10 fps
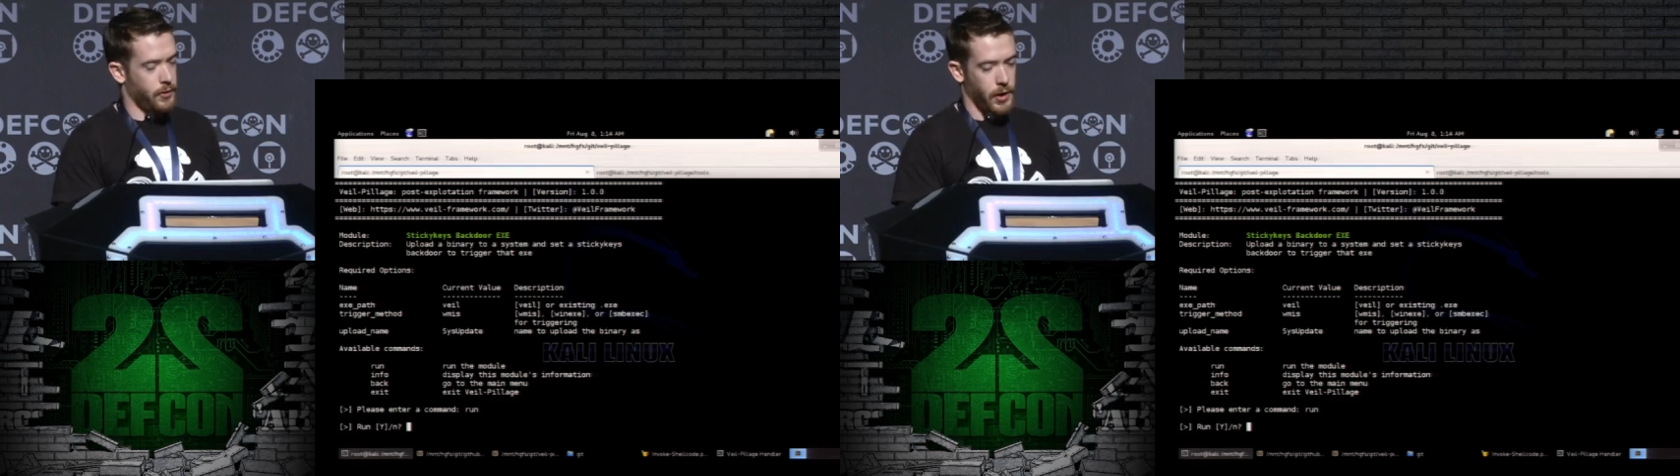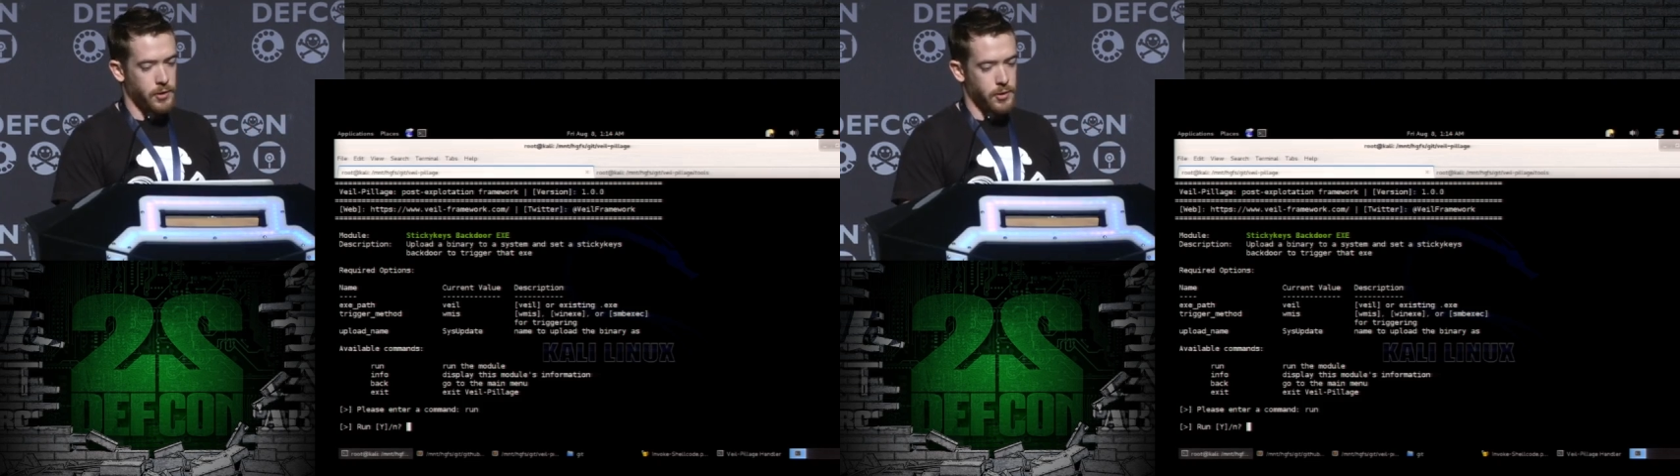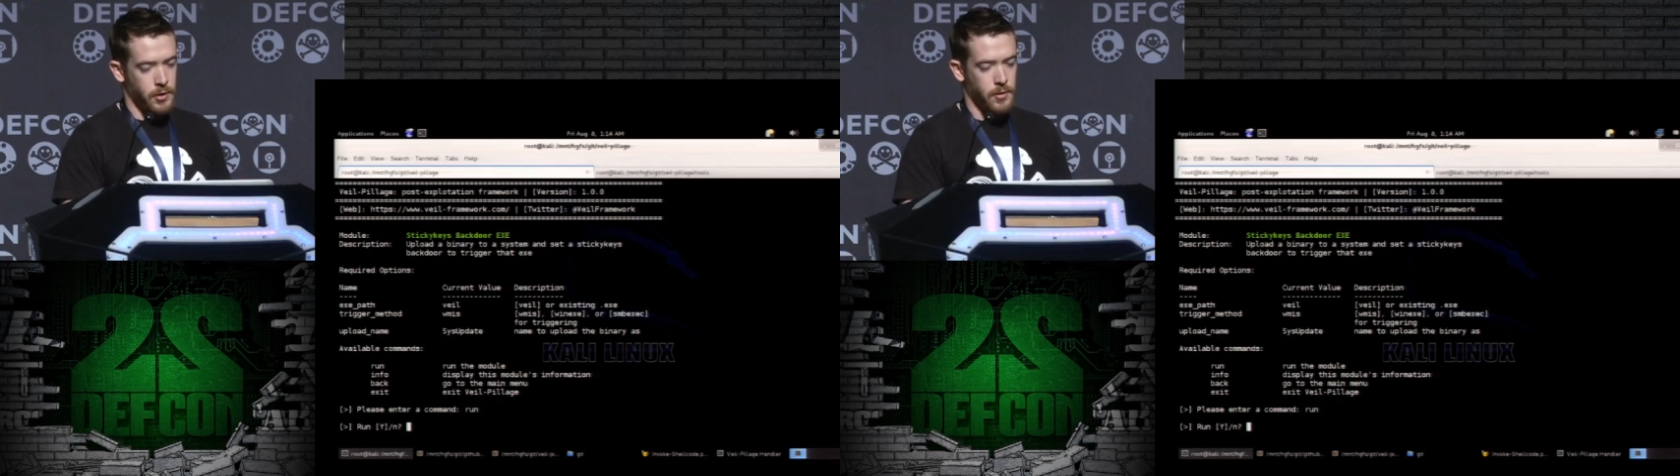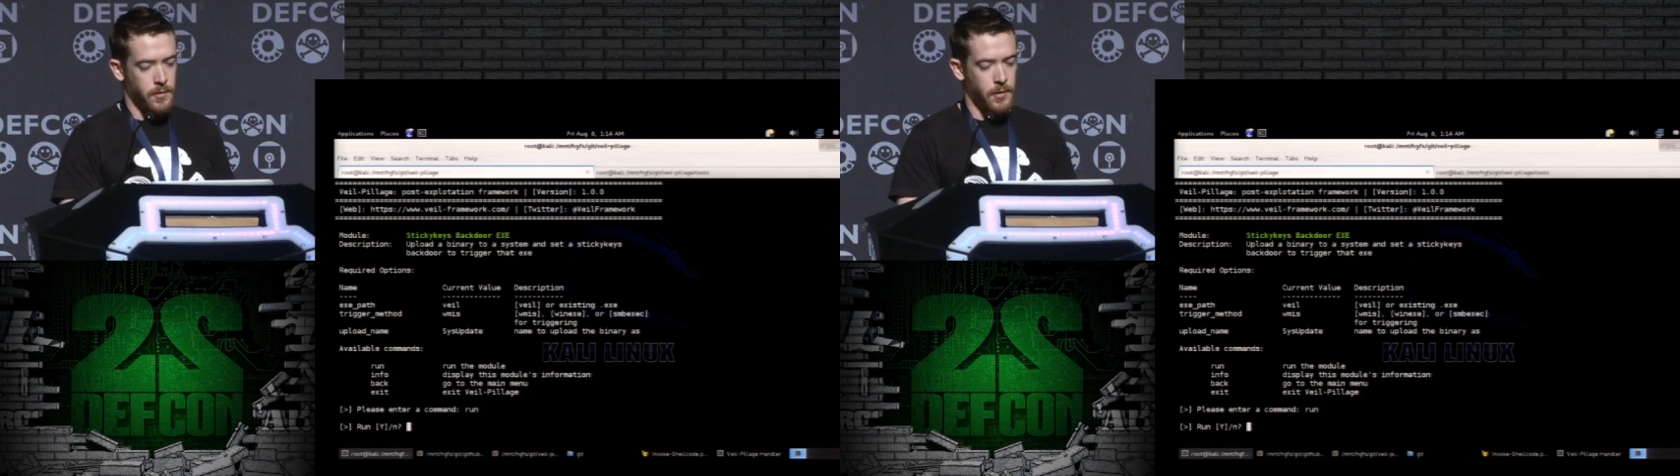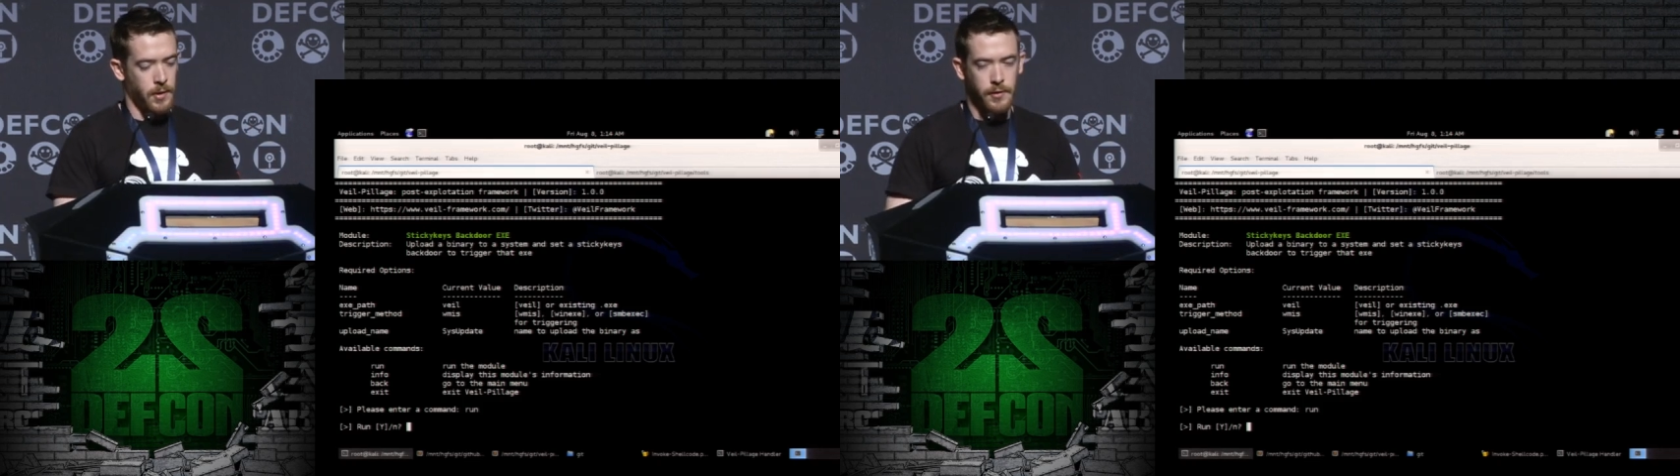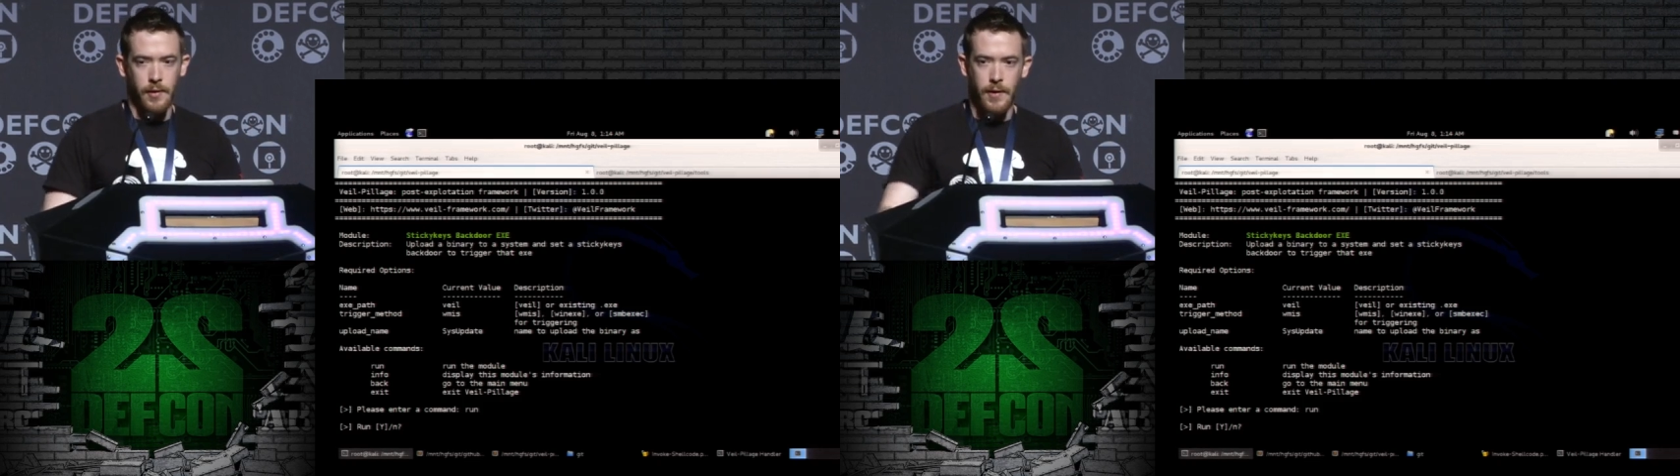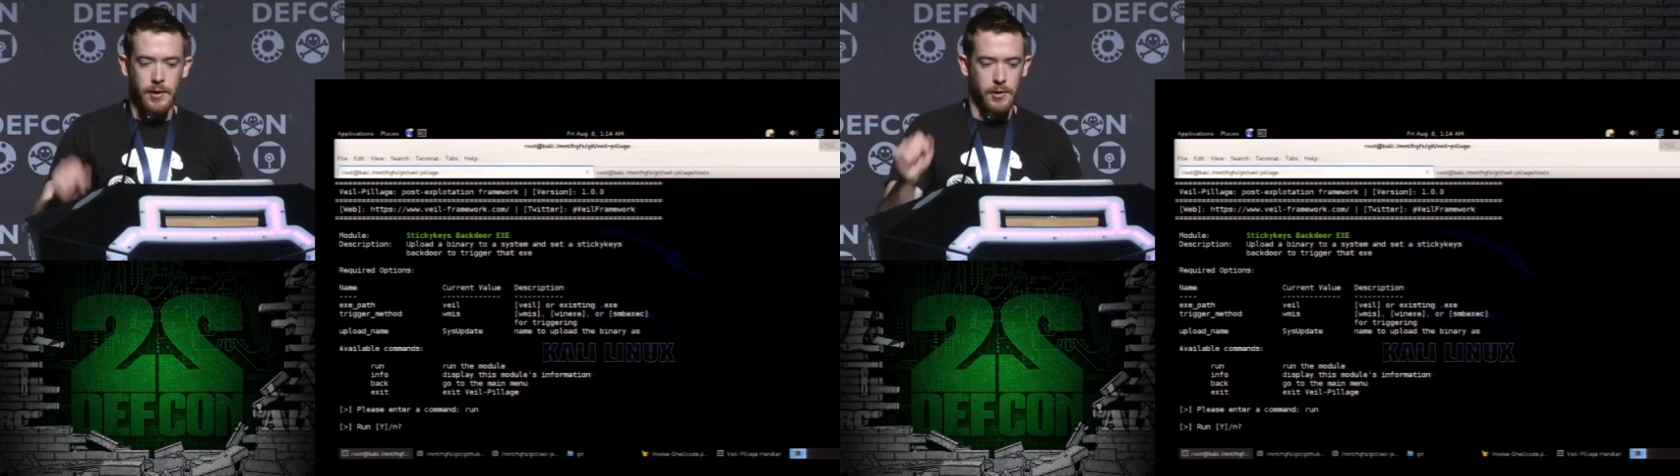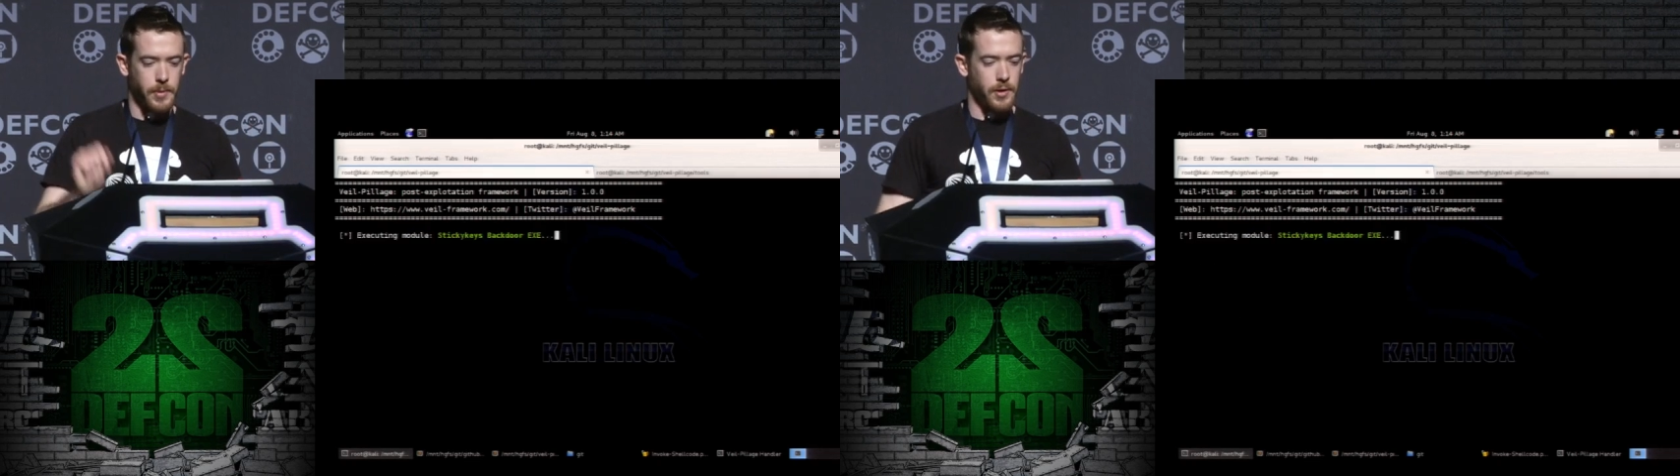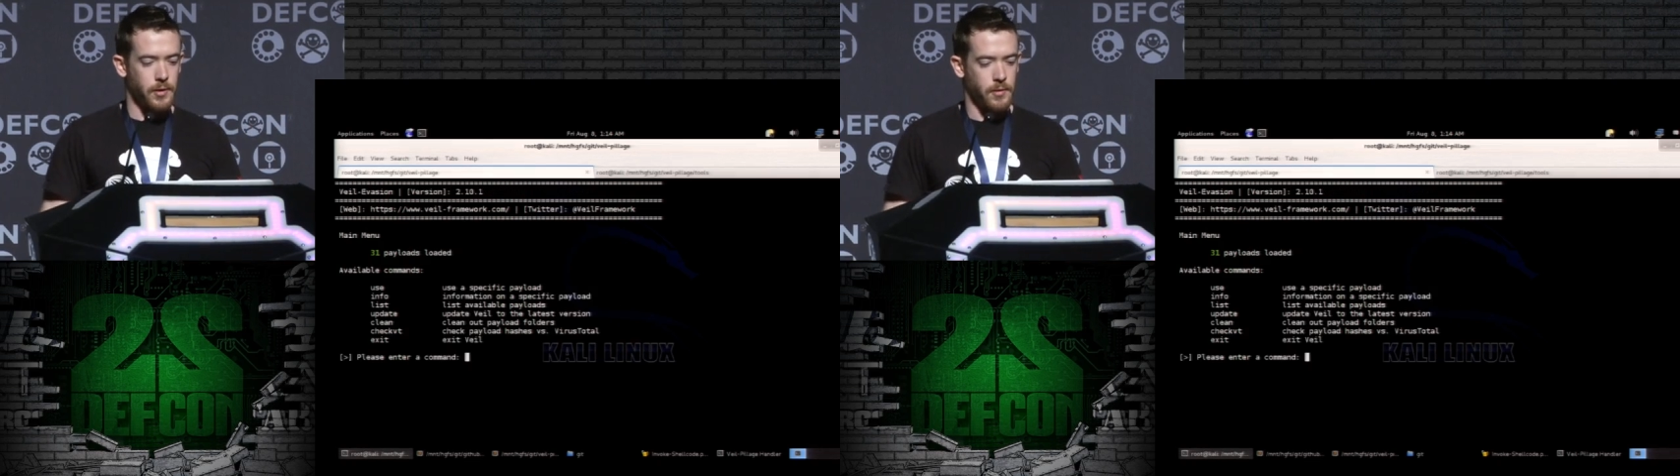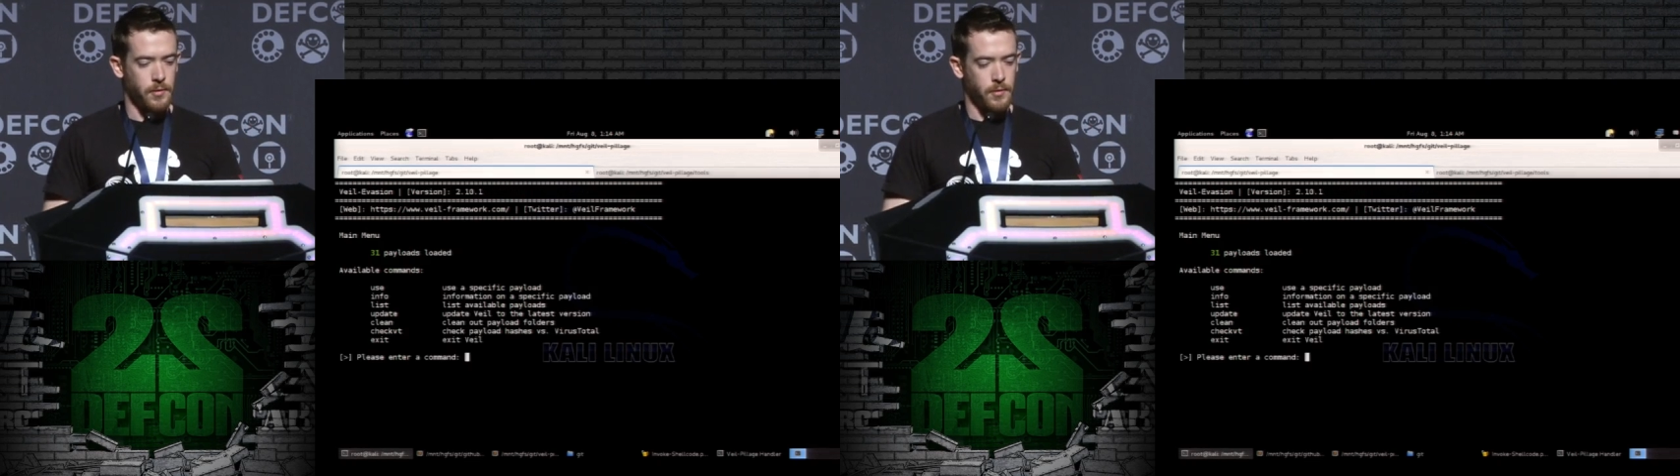stager and set that to be